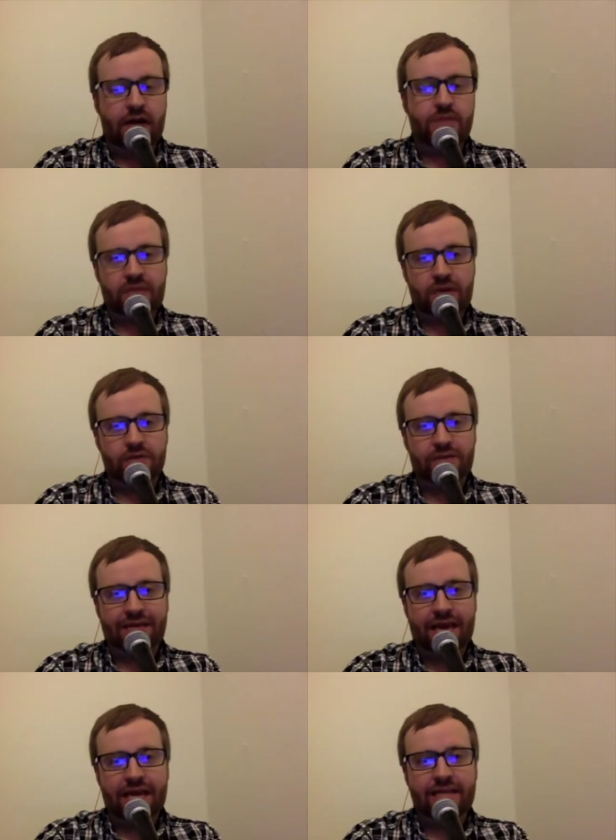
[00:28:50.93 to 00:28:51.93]
I am
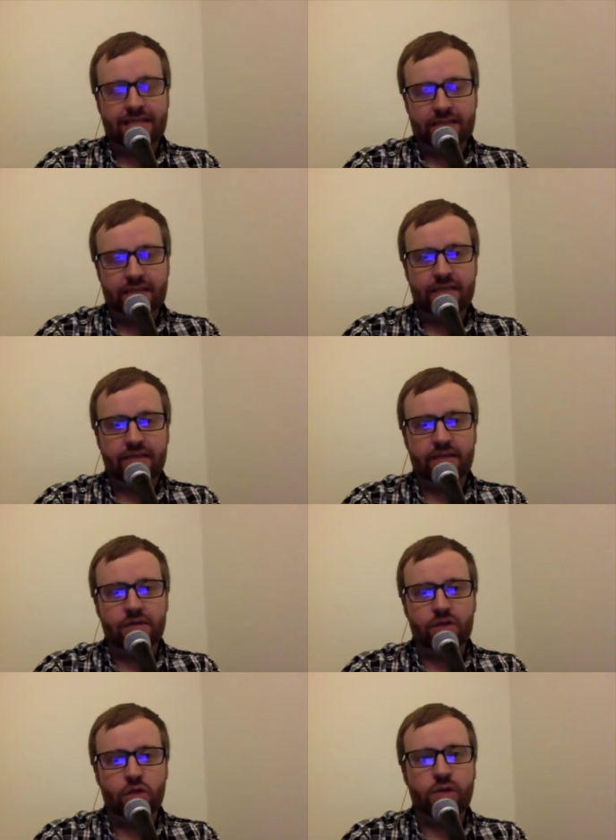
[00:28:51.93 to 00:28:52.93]
counting
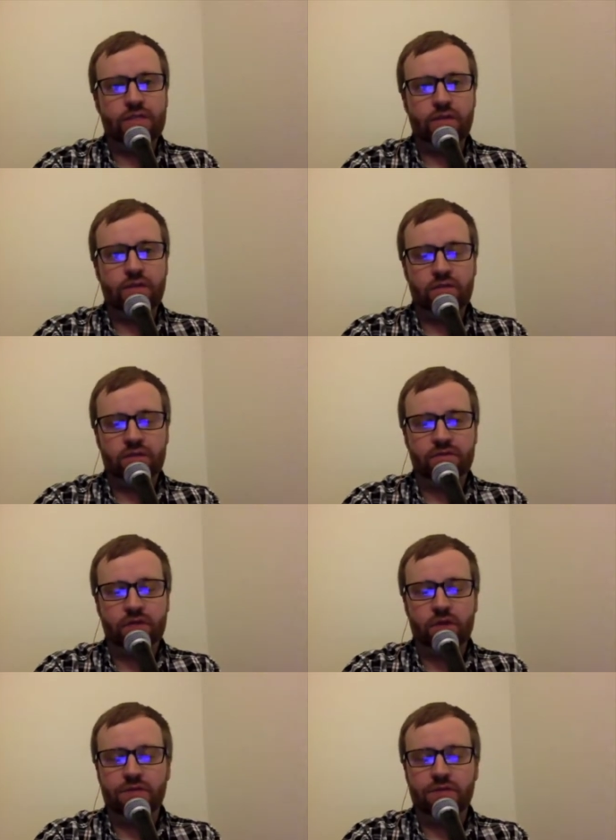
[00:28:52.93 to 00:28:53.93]
18 new
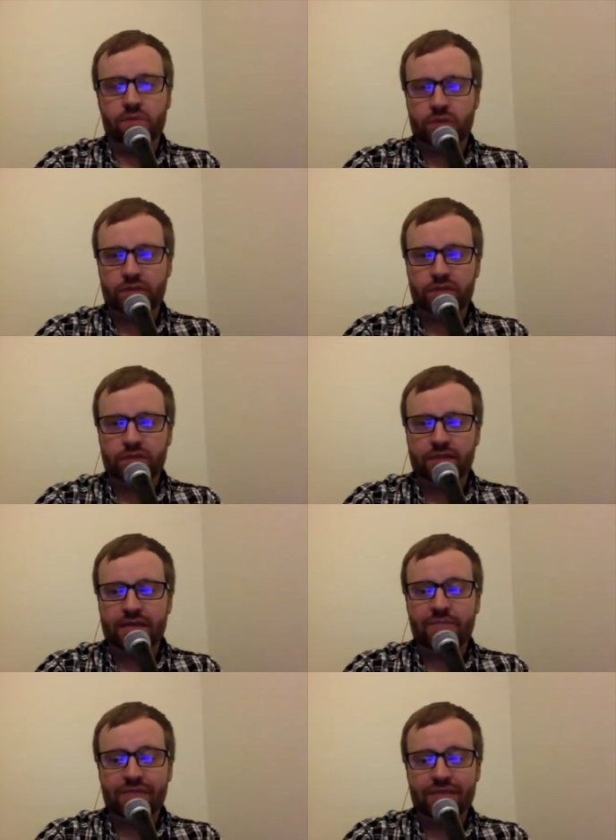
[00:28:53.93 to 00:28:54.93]
exclusives on the Switch
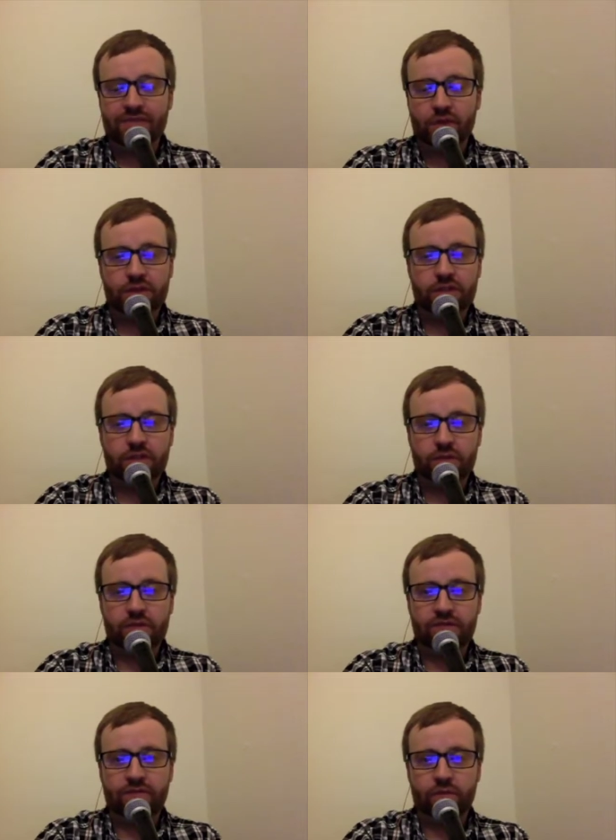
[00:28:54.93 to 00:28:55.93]
that I believe are
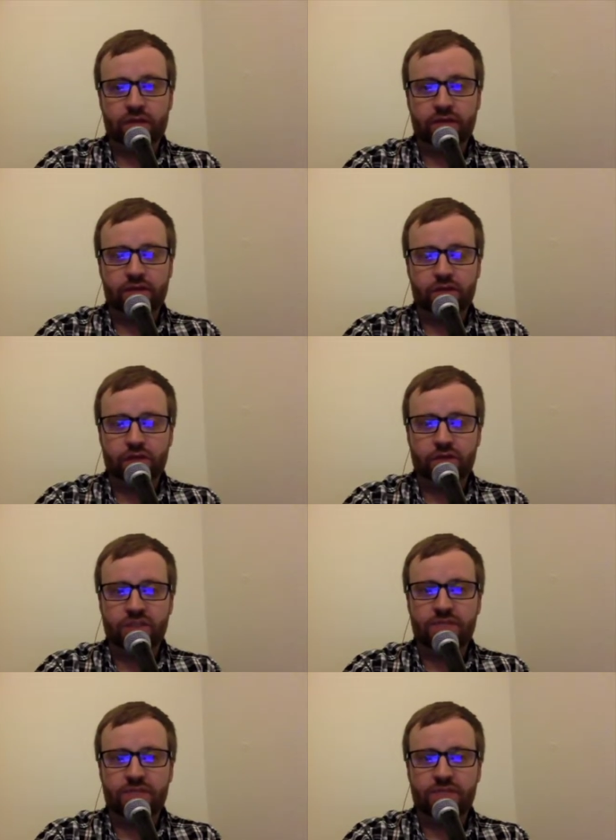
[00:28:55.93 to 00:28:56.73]
exclusive through the end of this year.